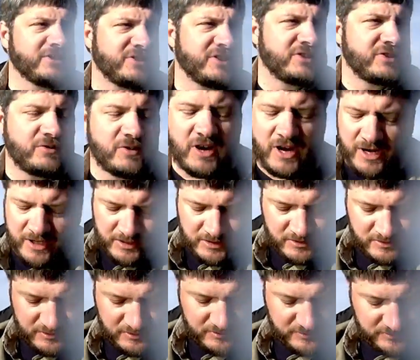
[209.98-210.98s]
in the reservoir,
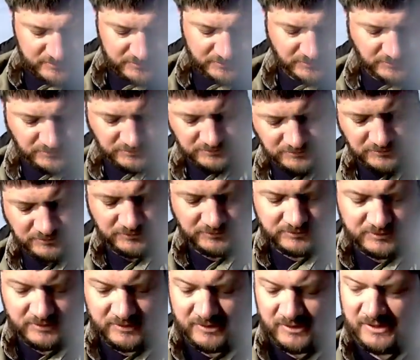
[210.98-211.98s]
and it, it,
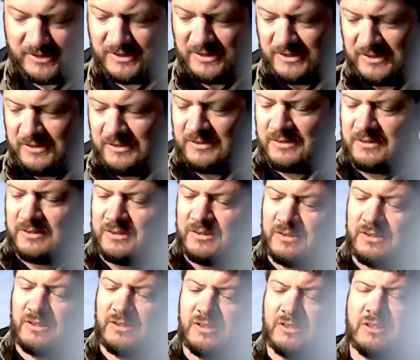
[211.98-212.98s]
allows us to adjust our
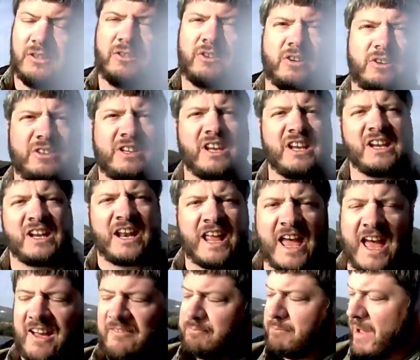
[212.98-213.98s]
management,
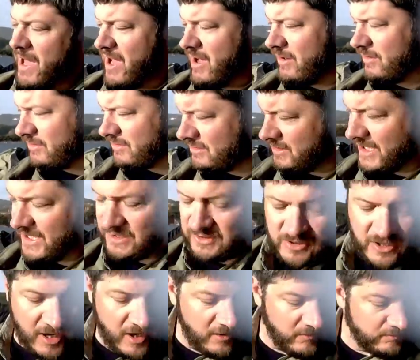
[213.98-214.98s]
um, our,
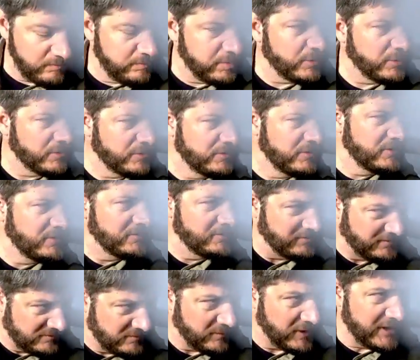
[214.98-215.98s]
our
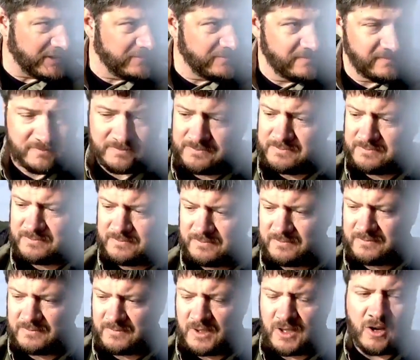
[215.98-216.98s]
regulations to
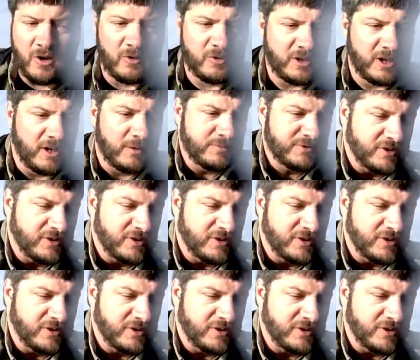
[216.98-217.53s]
to promote the